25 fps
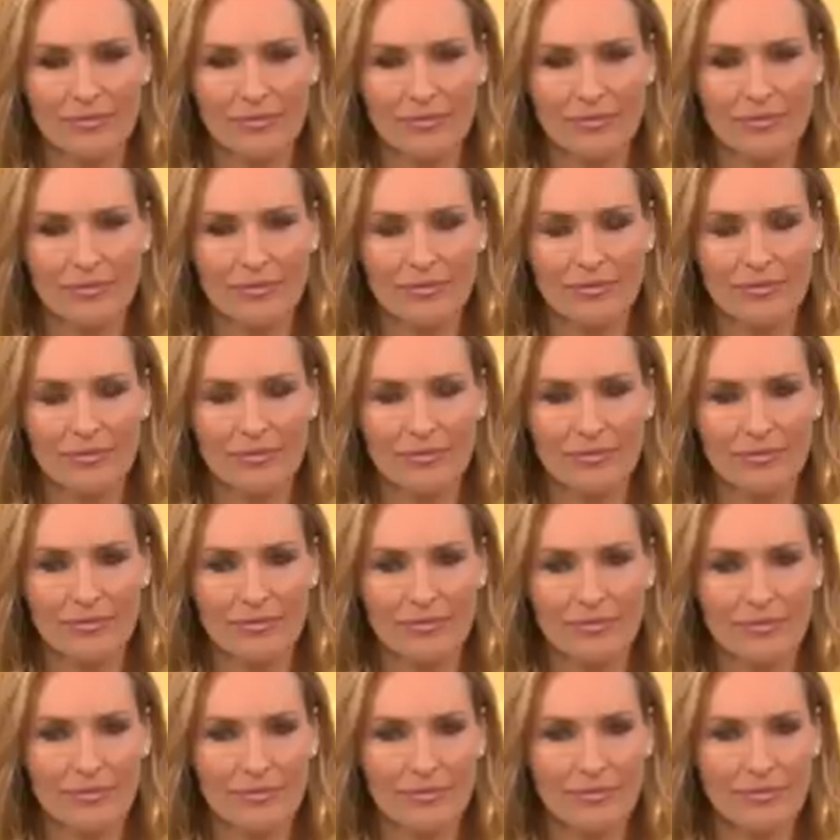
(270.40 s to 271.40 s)

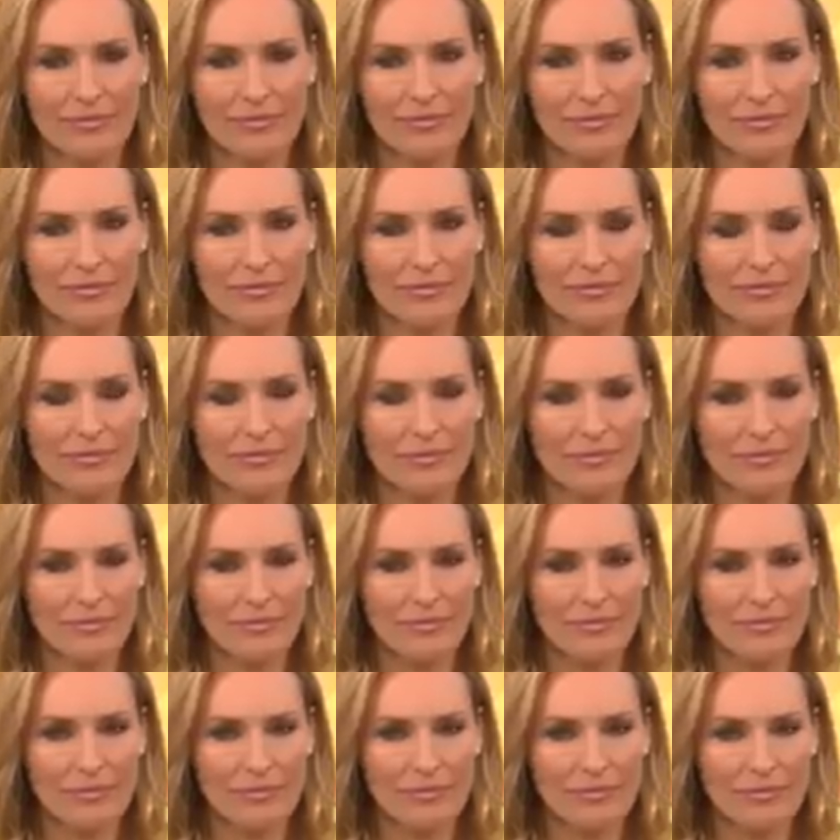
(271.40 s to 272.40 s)

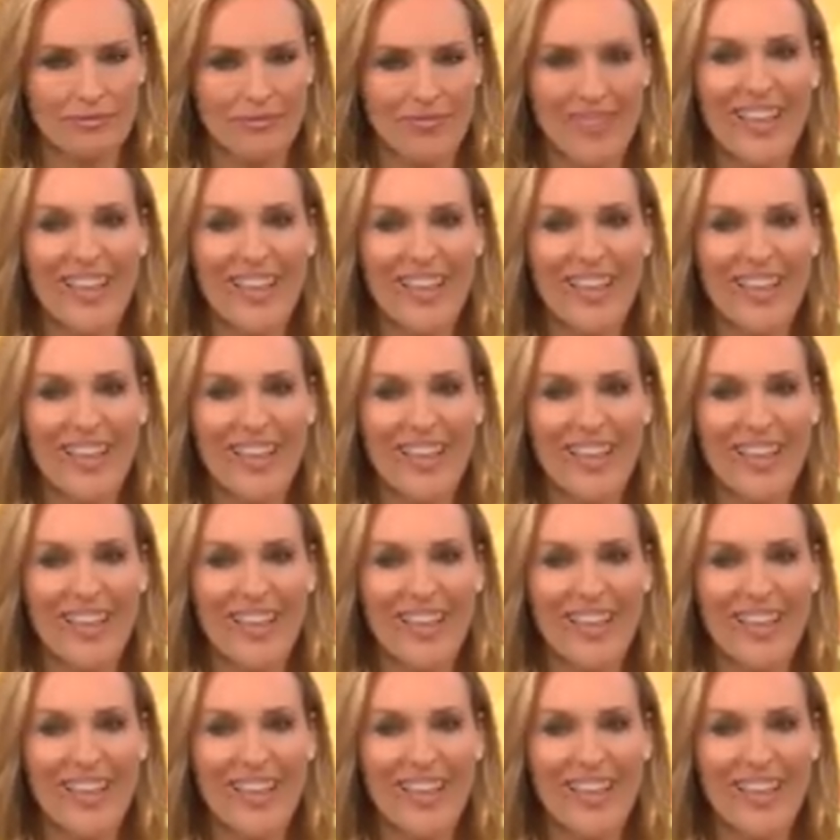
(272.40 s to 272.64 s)
No words are spoken by the person on screen.